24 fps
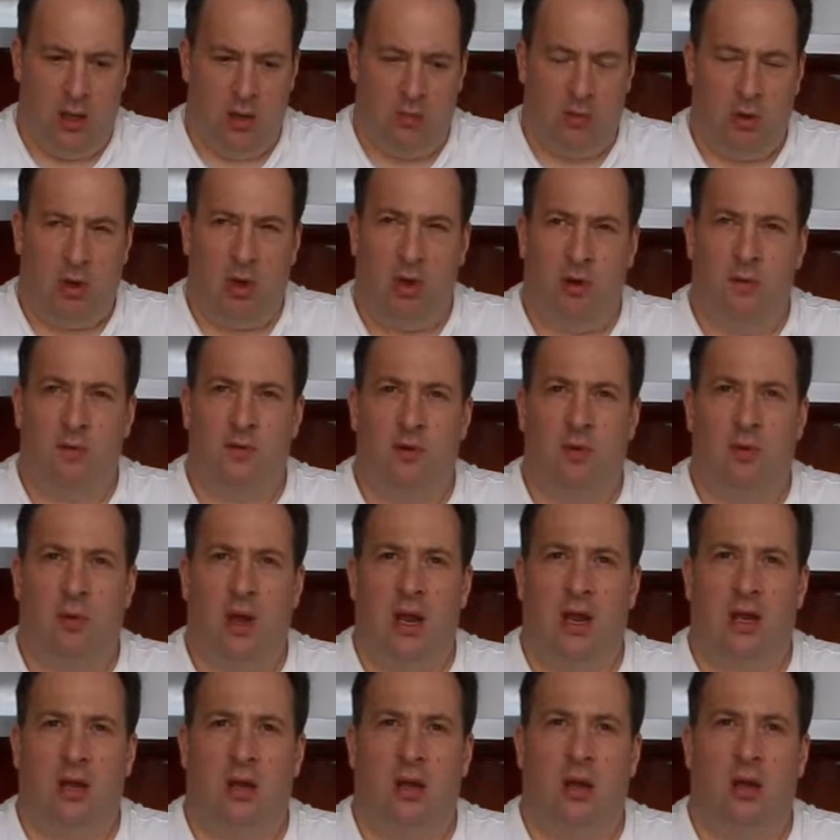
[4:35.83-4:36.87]
But I often
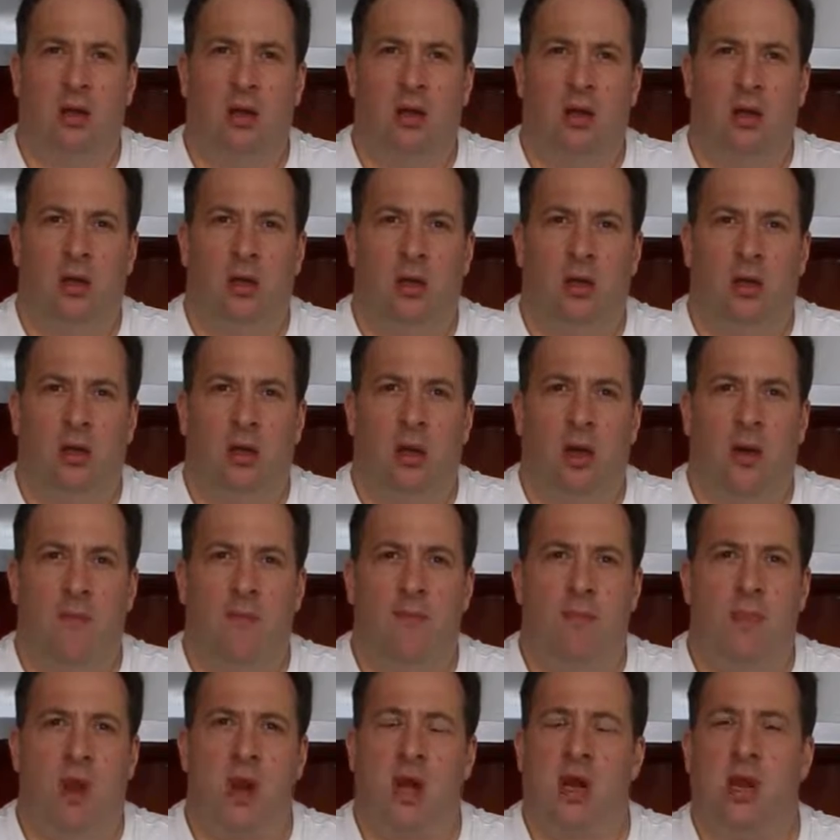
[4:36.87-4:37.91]
make a
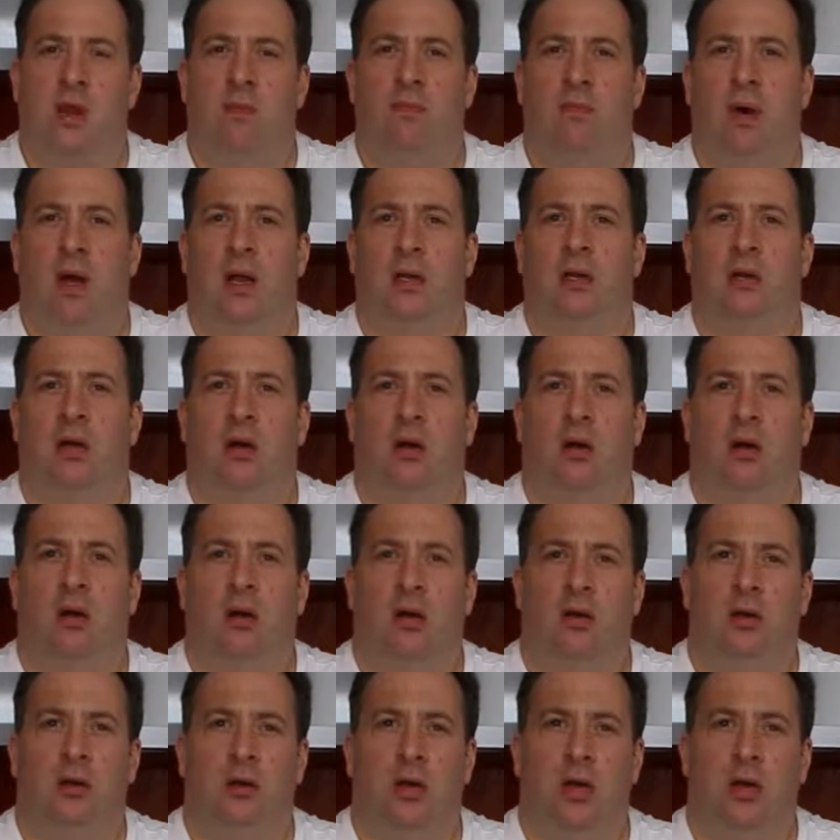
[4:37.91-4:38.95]
mini
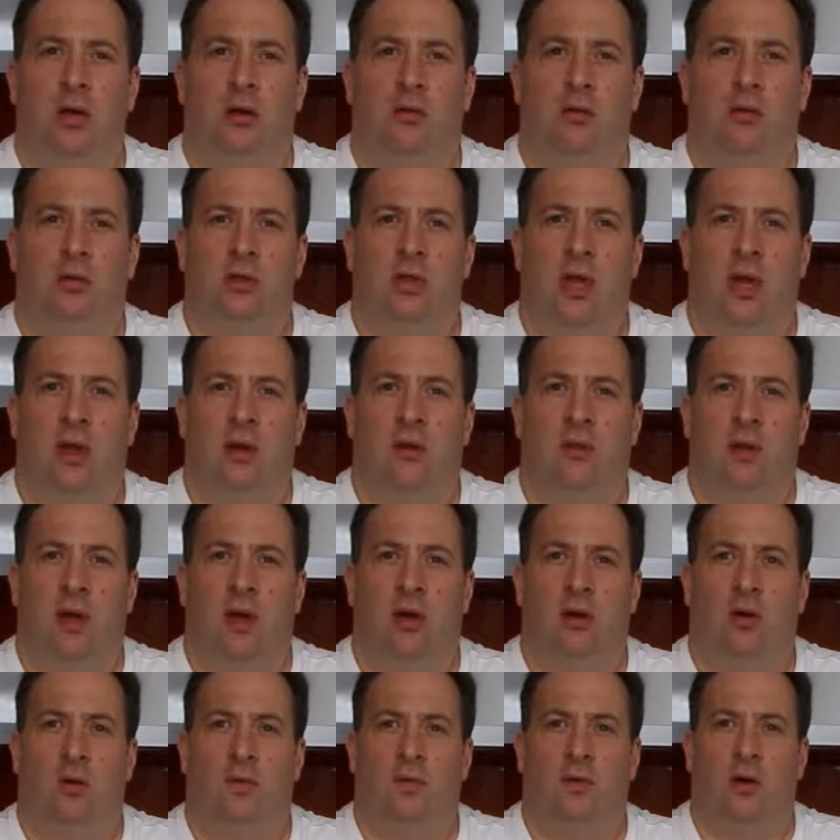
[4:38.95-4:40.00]
batard and I'll scale that
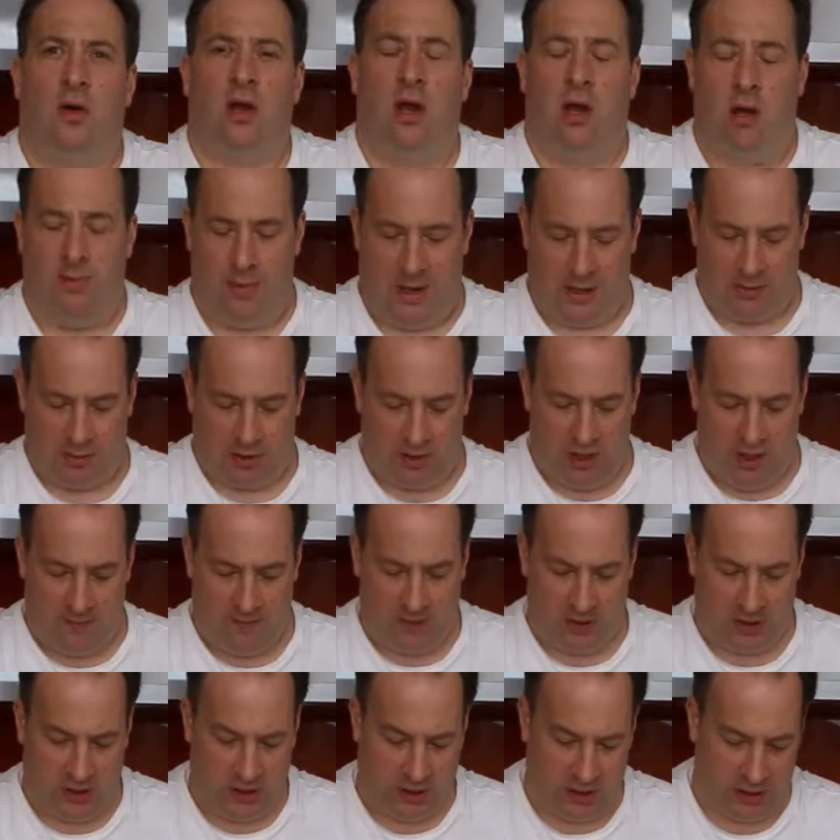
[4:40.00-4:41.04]
often at about
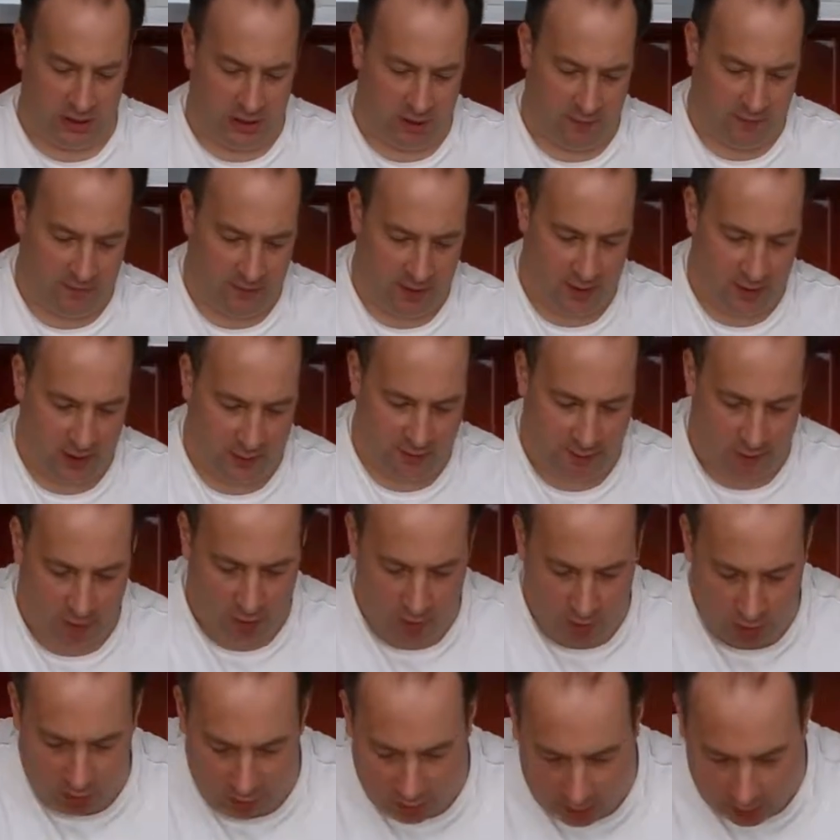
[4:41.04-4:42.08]
70. So first of
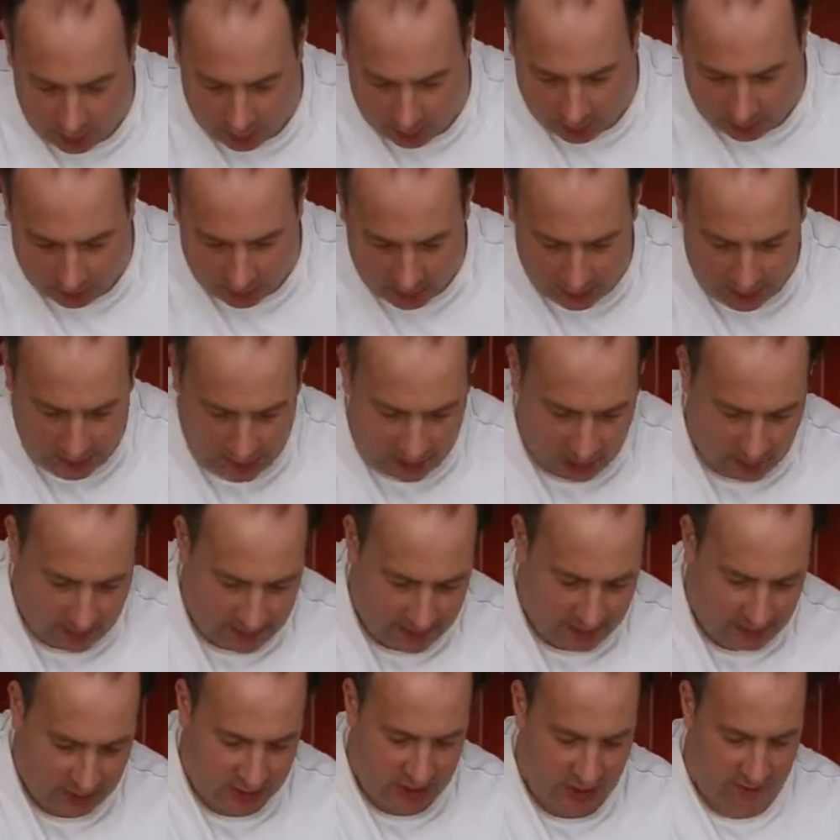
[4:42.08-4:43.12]
all, I'm going to take
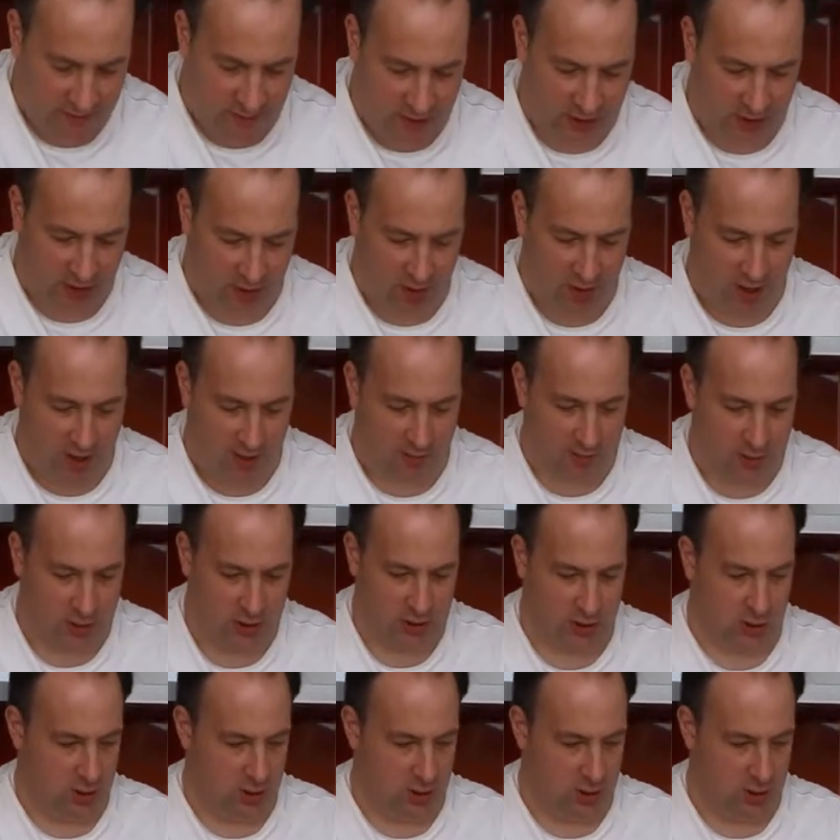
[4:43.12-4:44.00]
about 70 grams.